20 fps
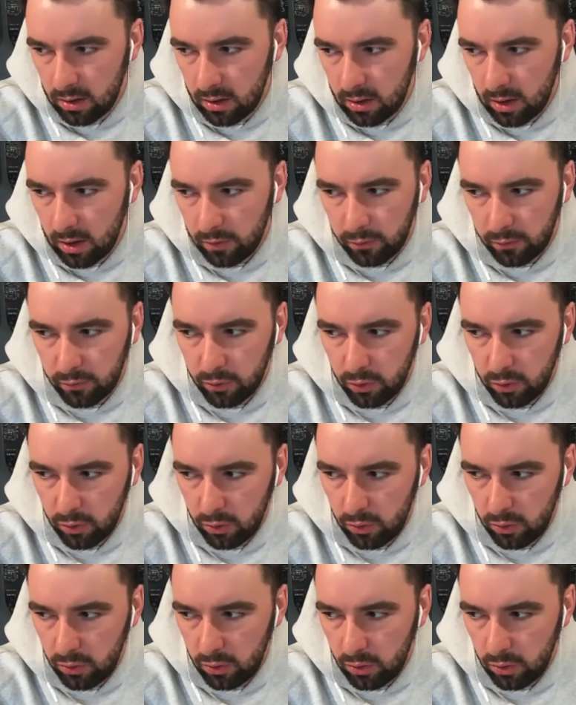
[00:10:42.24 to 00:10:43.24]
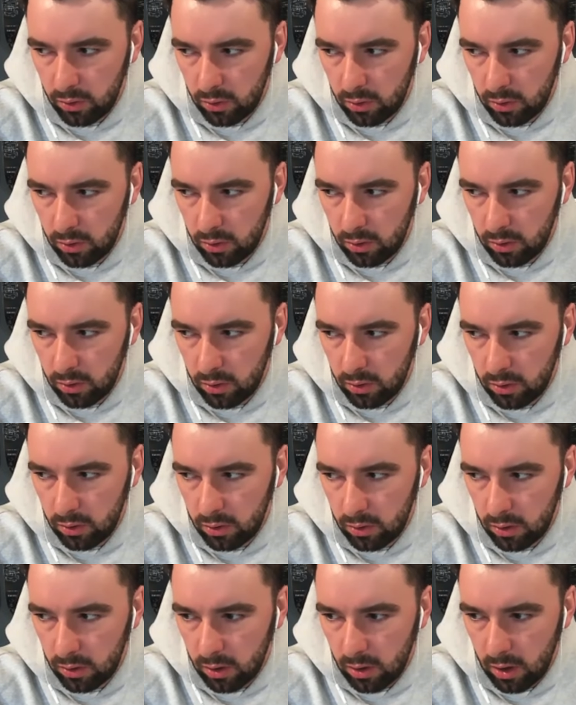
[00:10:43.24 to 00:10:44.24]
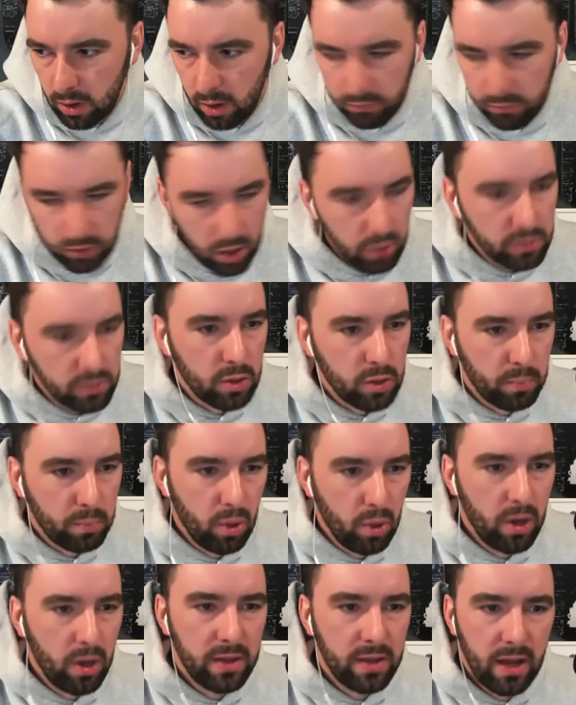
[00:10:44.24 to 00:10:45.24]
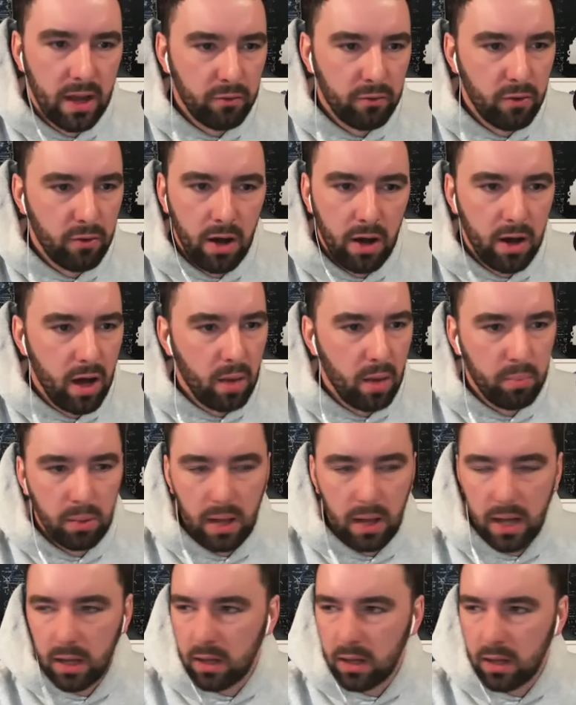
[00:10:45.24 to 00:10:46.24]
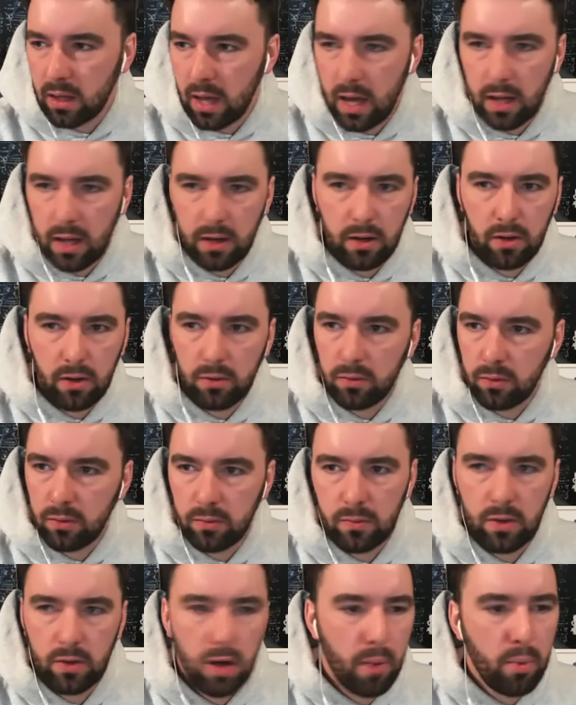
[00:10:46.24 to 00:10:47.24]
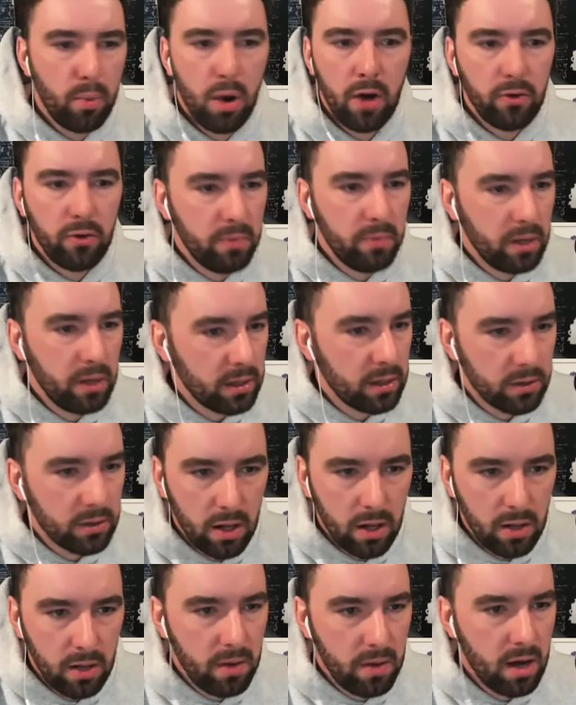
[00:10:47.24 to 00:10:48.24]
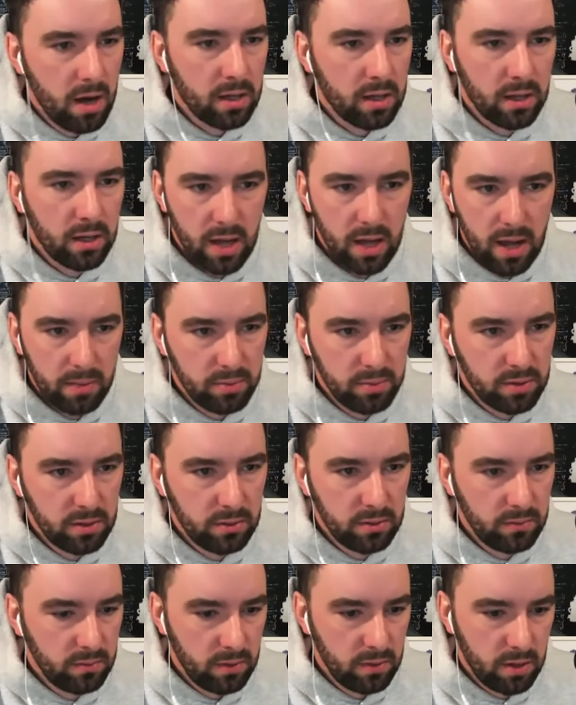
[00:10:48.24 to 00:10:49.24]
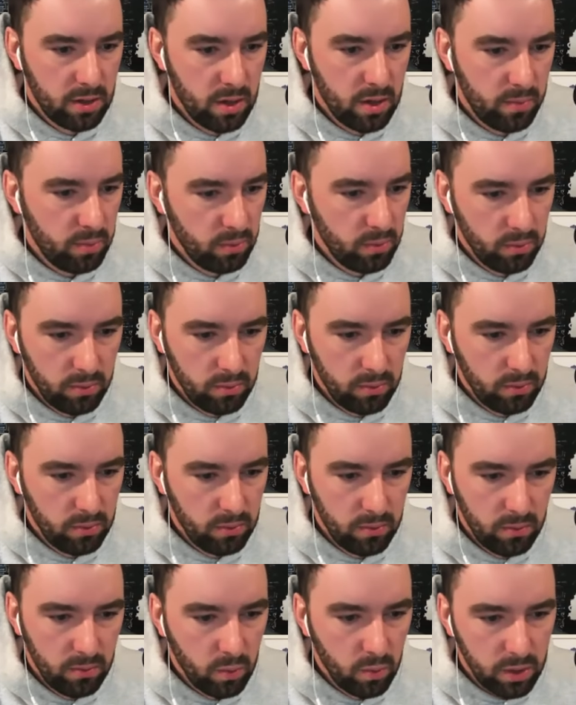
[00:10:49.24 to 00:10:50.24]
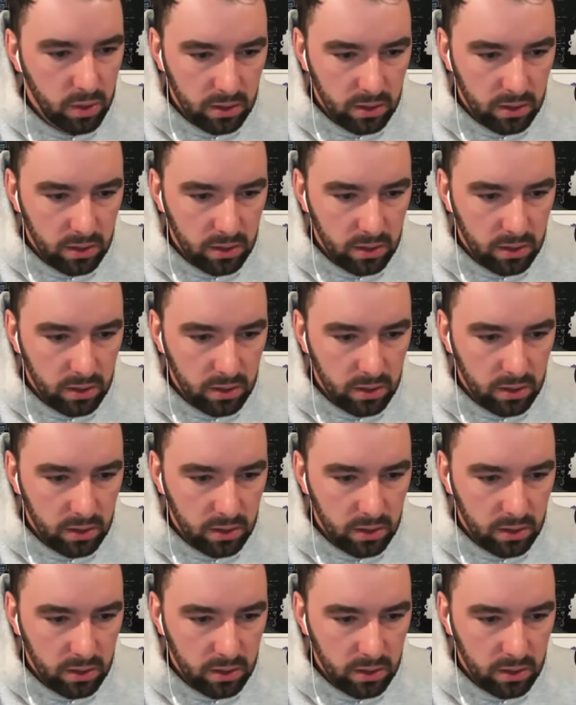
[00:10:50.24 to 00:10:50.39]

a few of those deployed that have run up like, I don't know, a couple hundred million dollar market caps in a couple weeks.